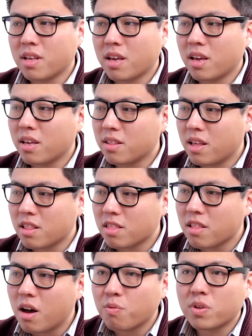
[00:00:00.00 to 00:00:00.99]
They
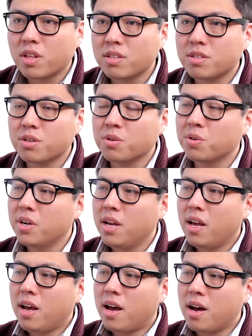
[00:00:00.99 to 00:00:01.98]
love what they do,
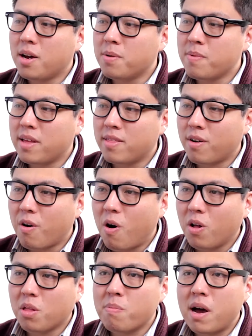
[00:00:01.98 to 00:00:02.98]
and they're
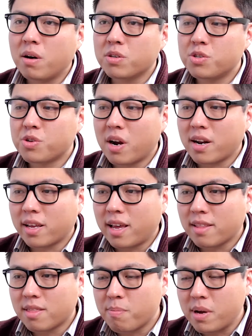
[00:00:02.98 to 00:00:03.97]
all about trying to
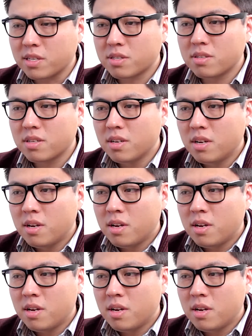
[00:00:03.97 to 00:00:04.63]
get the best